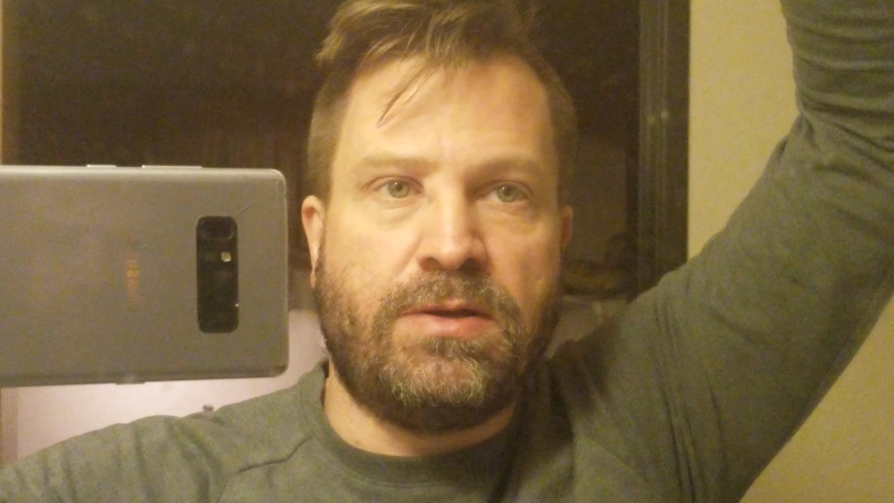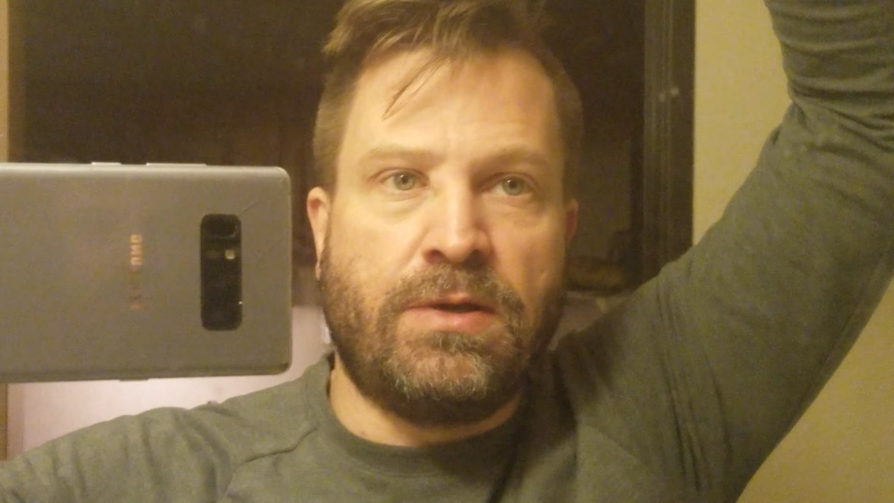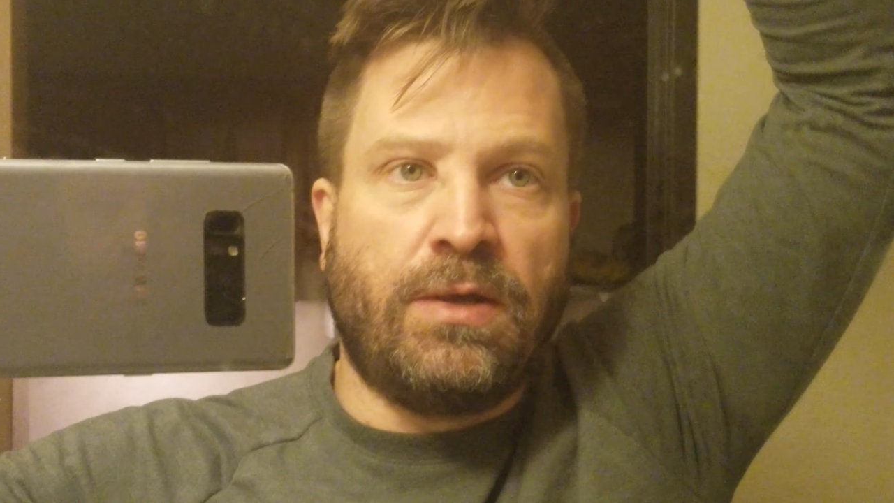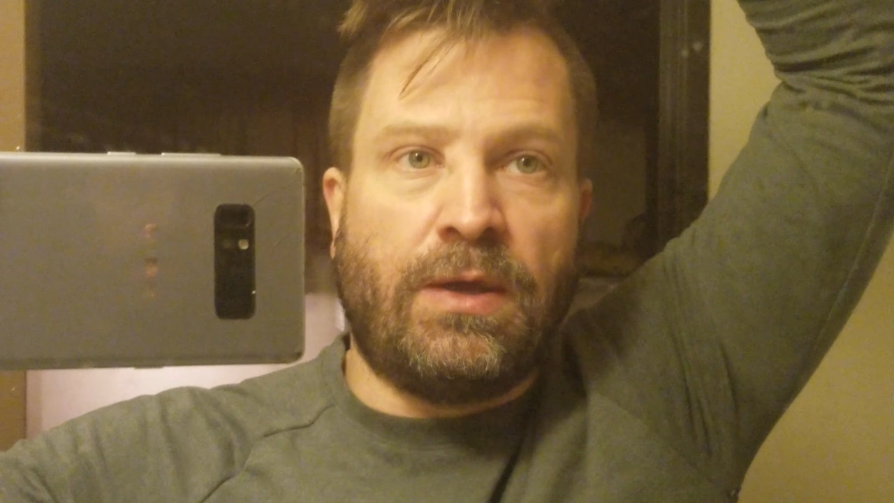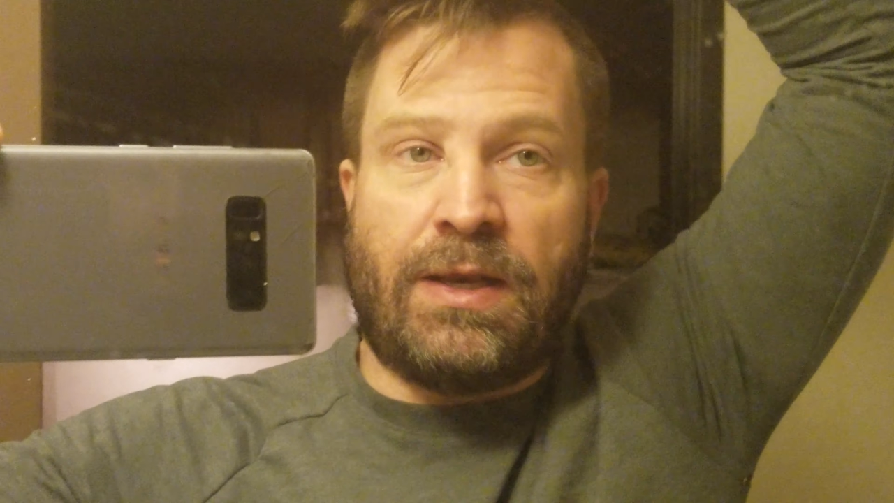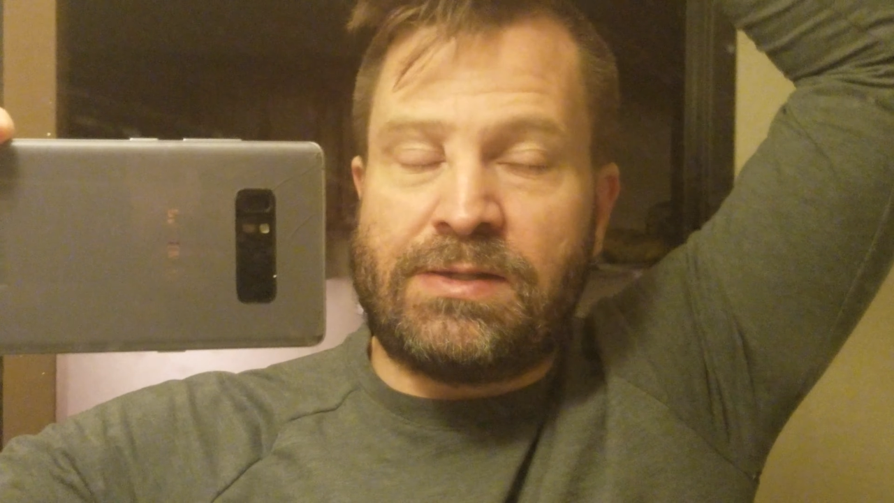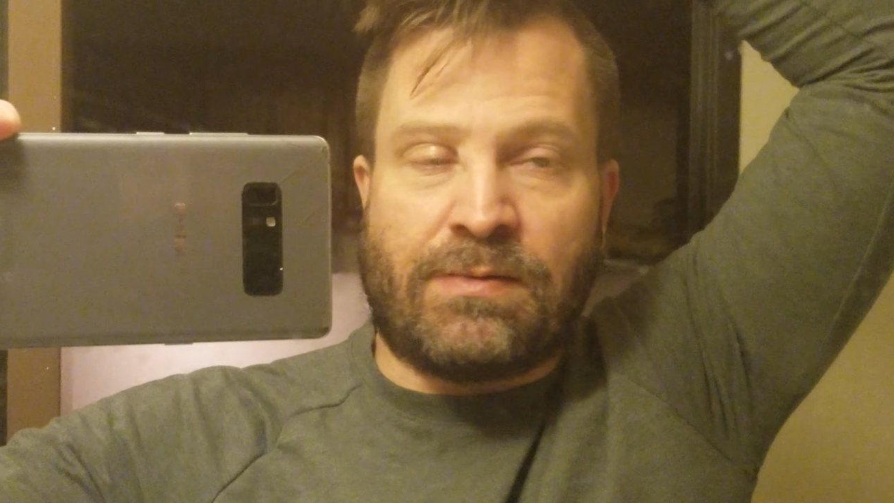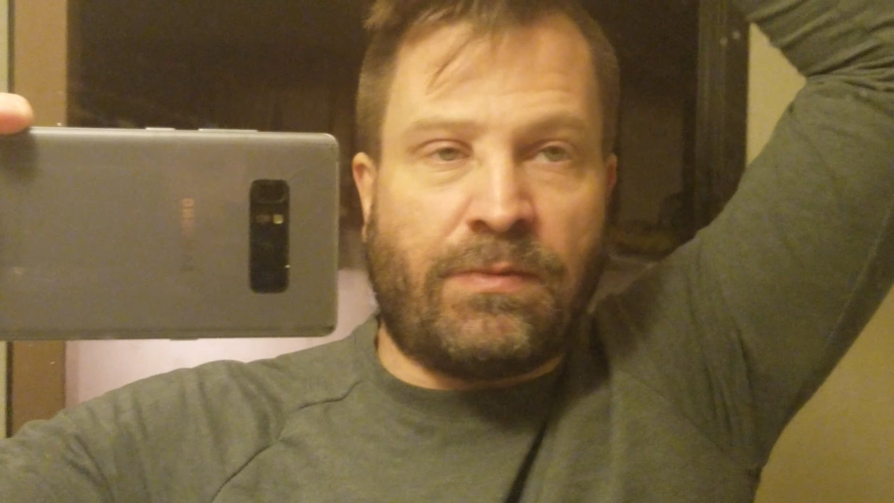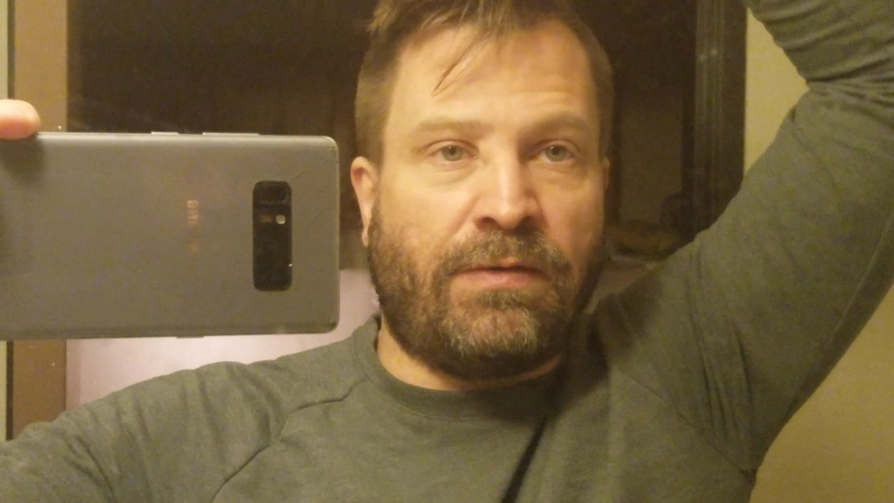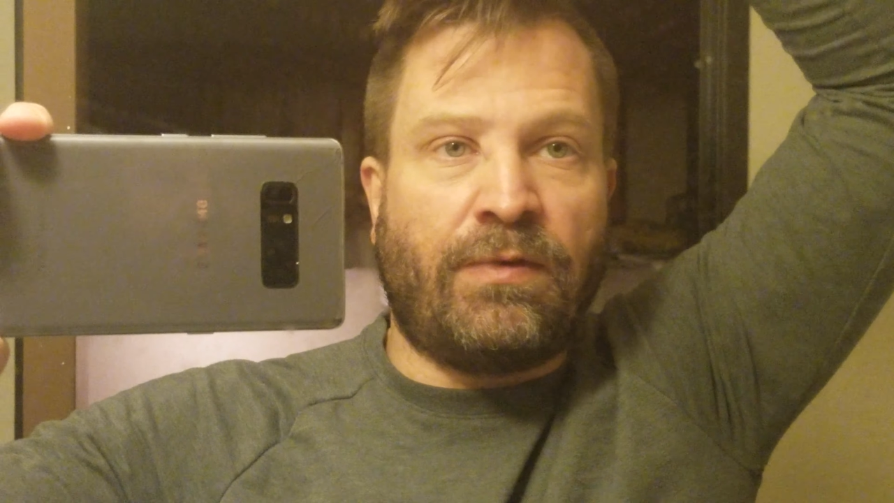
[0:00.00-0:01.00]
It
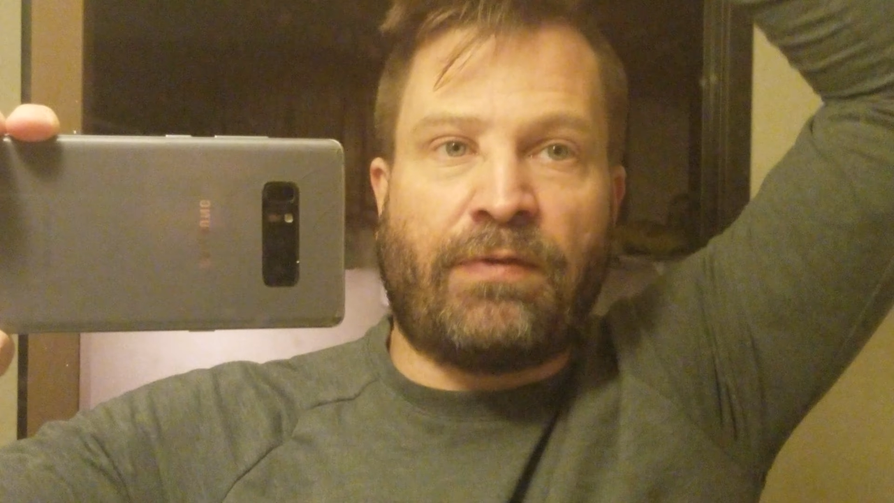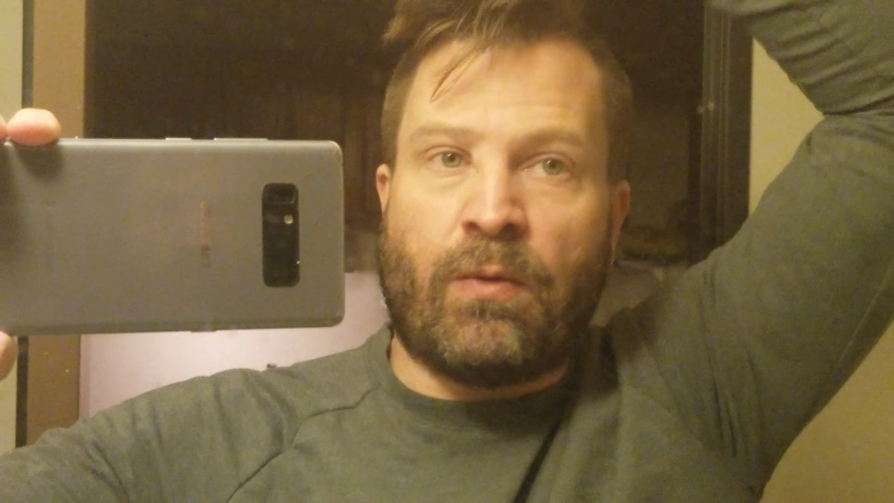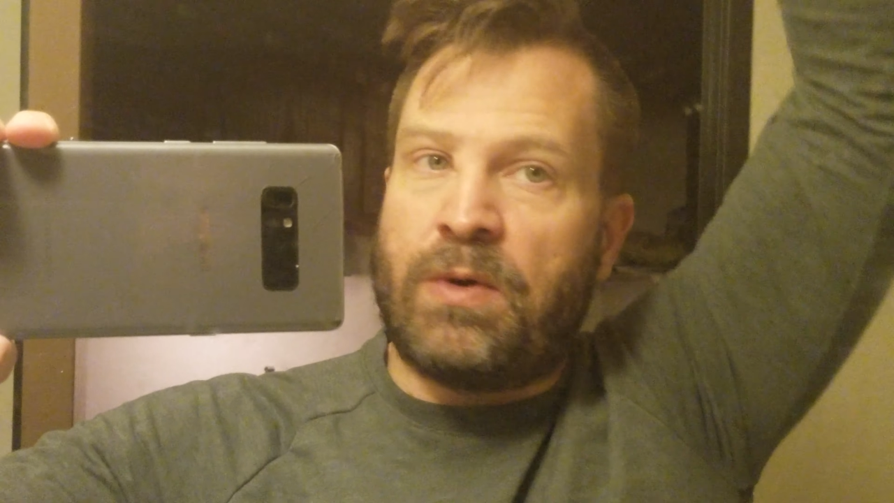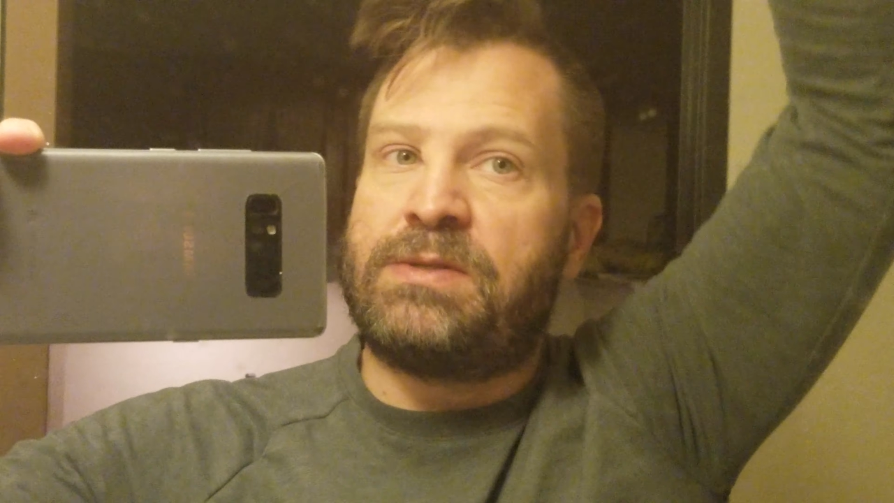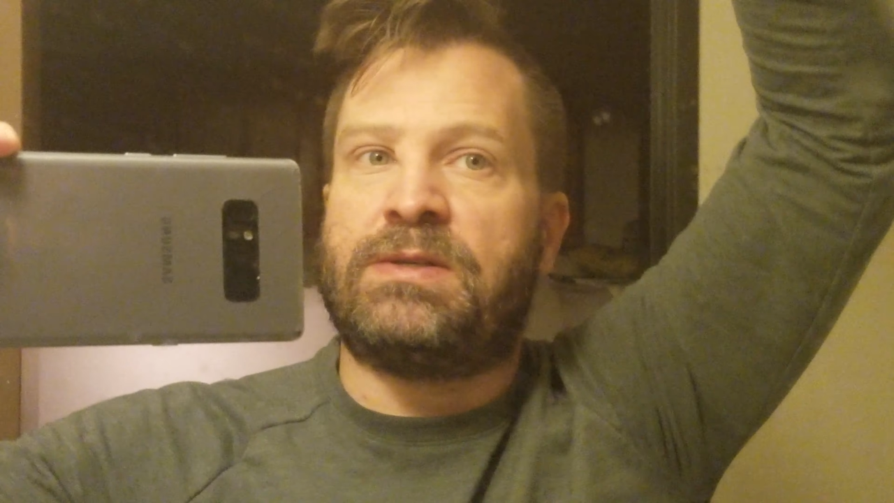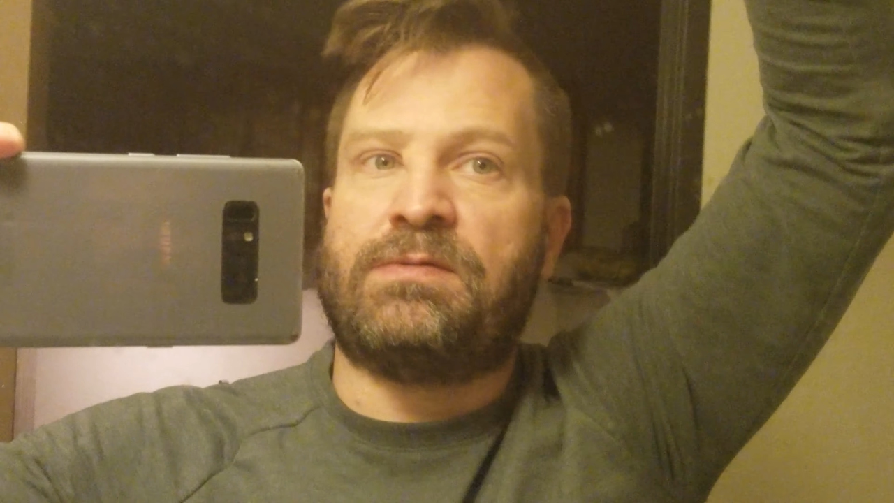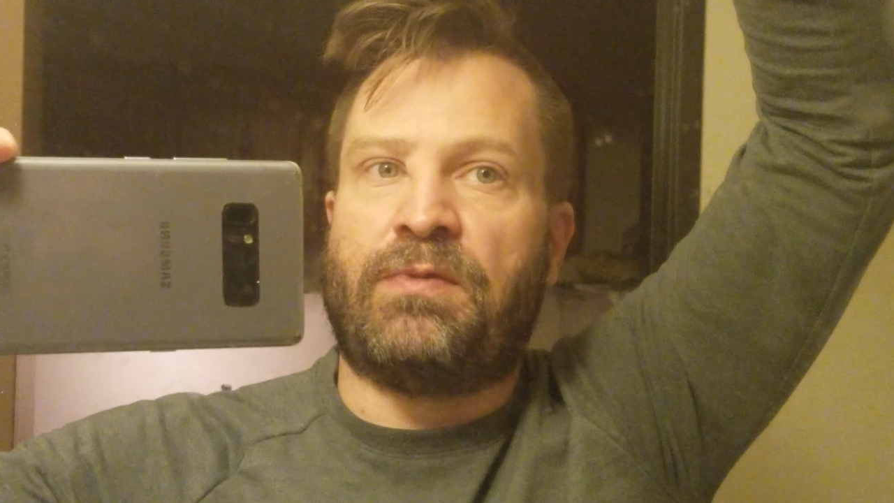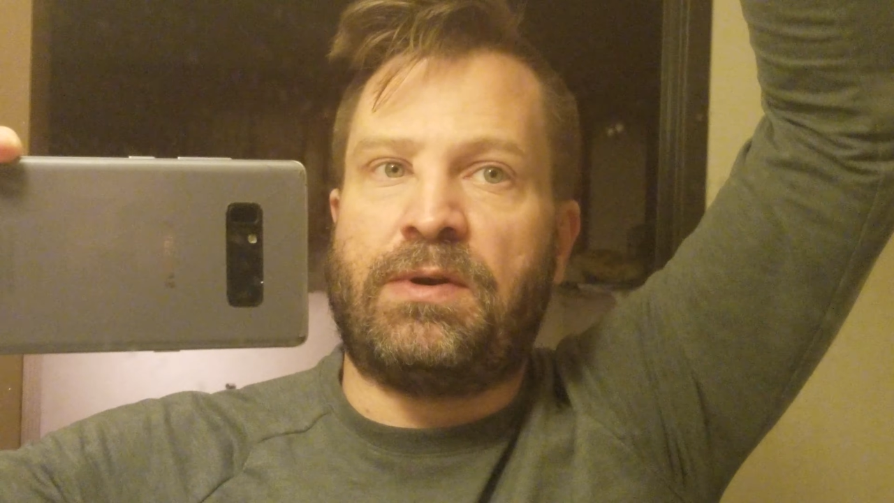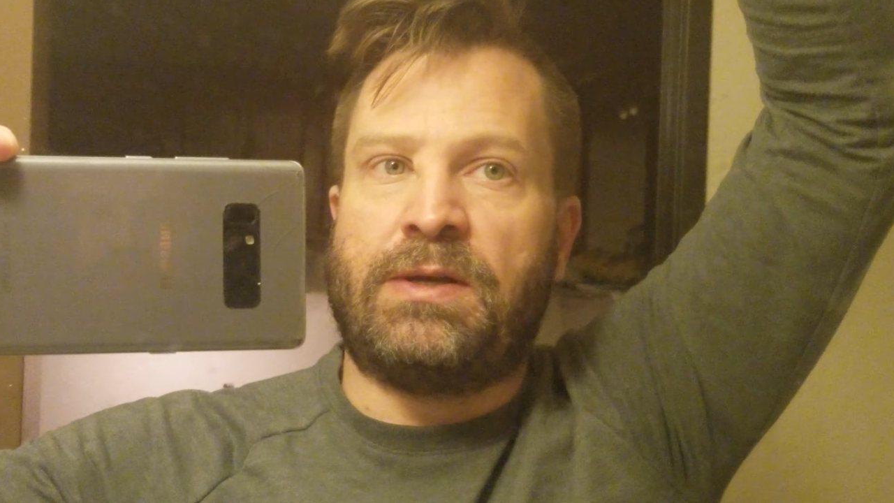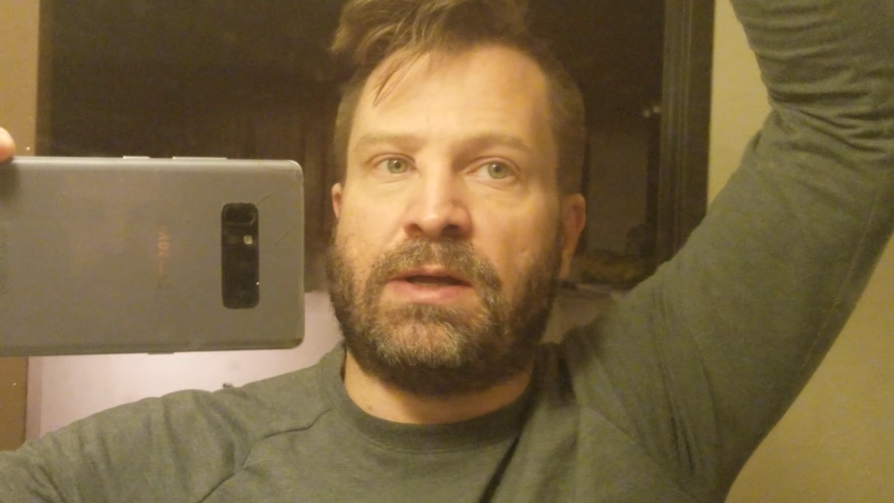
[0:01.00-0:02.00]
doesn't even if I was schizophrenic,